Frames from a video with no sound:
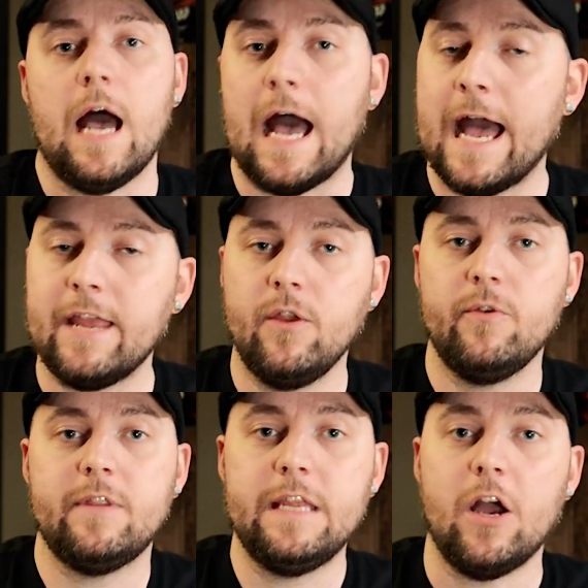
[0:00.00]
I
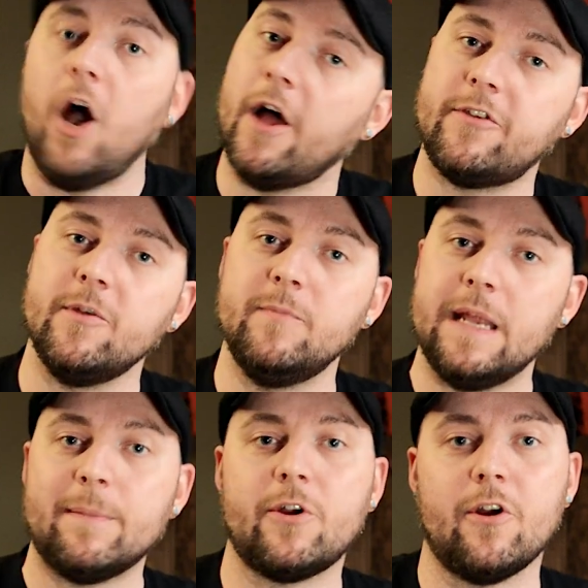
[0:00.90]
used the awesome
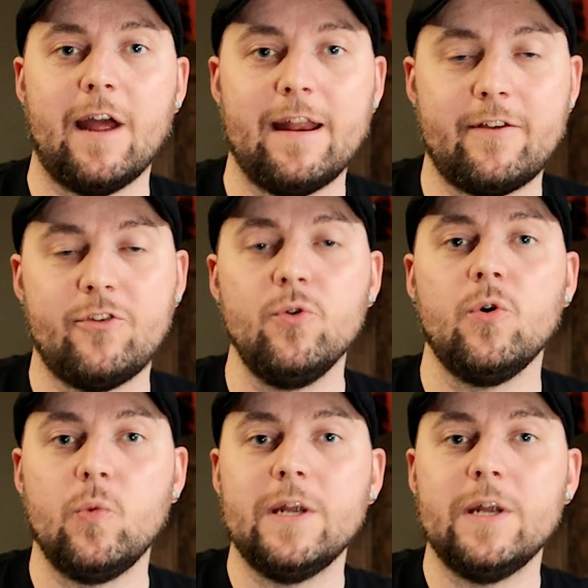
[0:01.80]
democratic tool,